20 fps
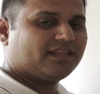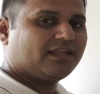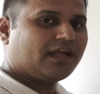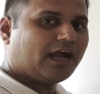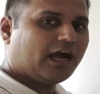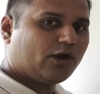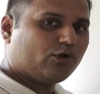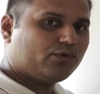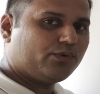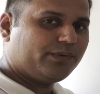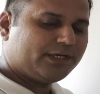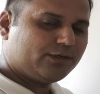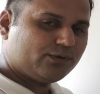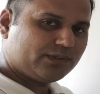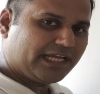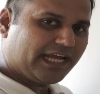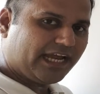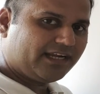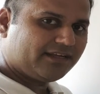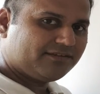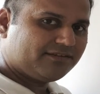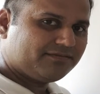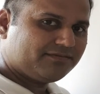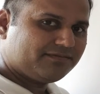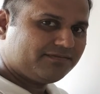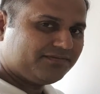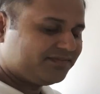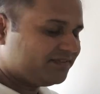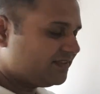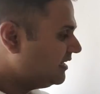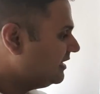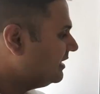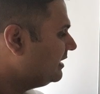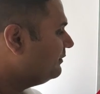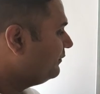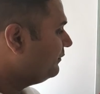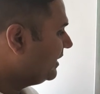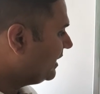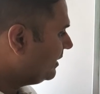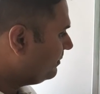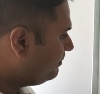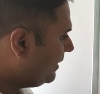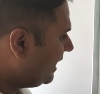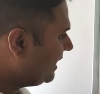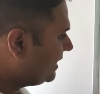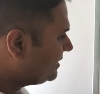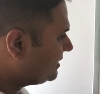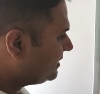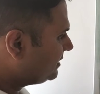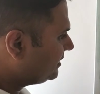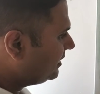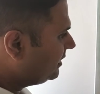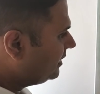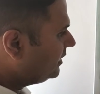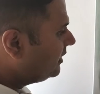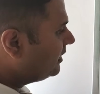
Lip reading: How do we do that? We replace